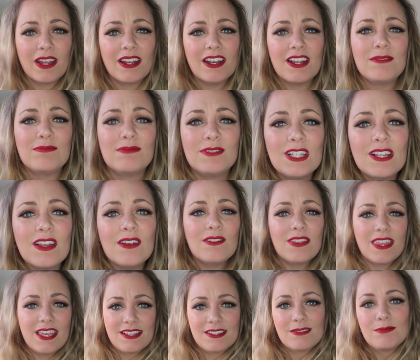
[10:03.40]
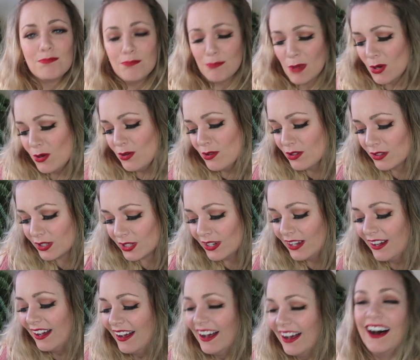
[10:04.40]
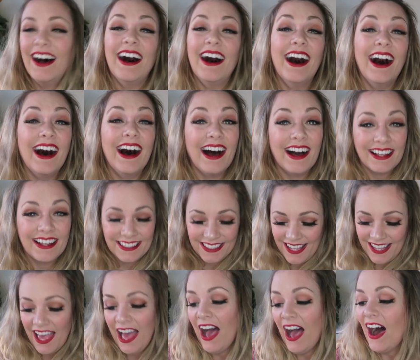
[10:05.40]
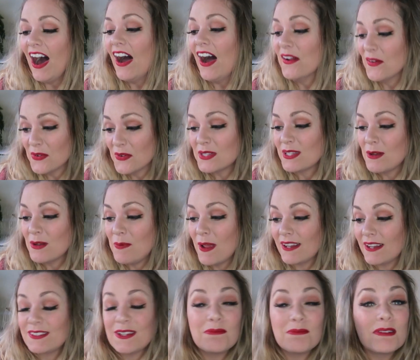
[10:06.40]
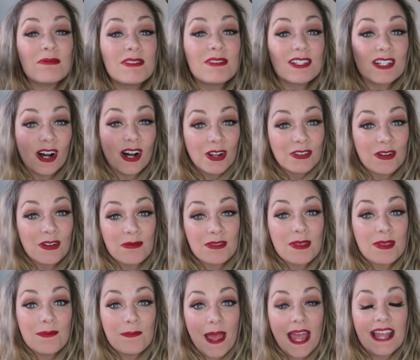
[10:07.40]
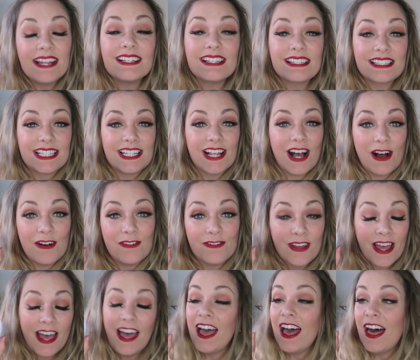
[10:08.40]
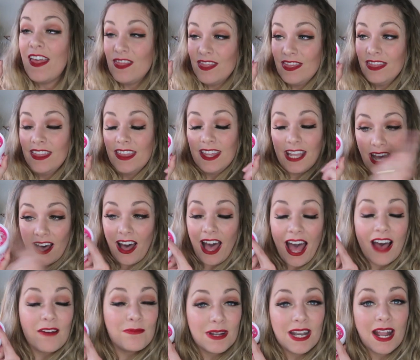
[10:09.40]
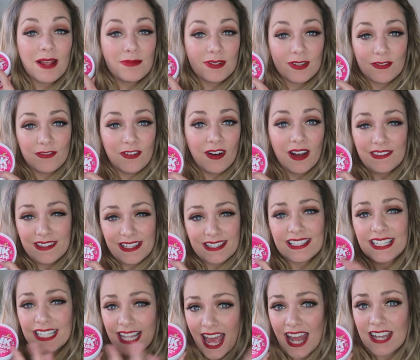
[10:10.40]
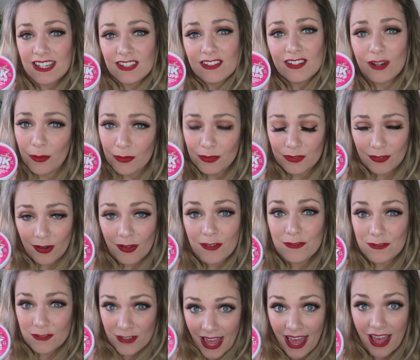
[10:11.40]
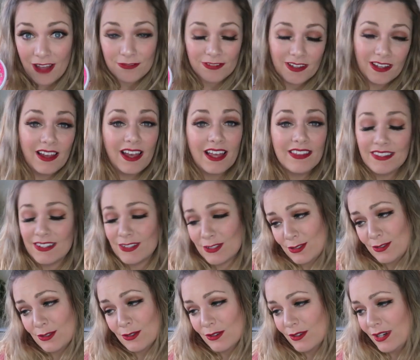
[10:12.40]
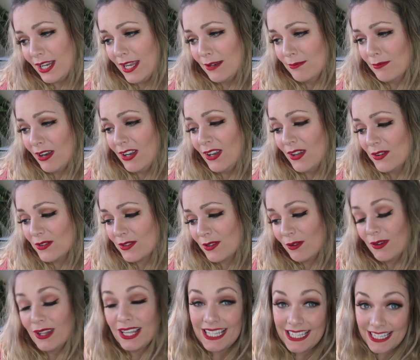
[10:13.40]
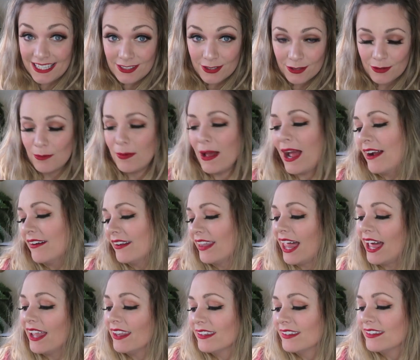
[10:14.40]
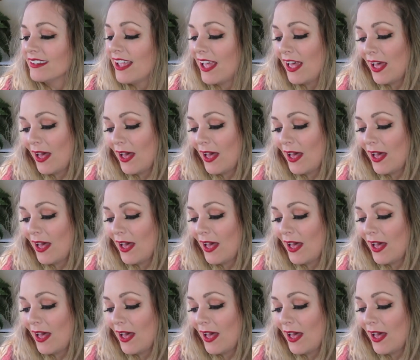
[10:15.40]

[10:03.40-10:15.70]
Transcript: we're gonna do this mood. I also picked up some Star Drops, the pink stuff. I haven't been able to find this in any shops for like forever, and then I saw it in my local little Poundland,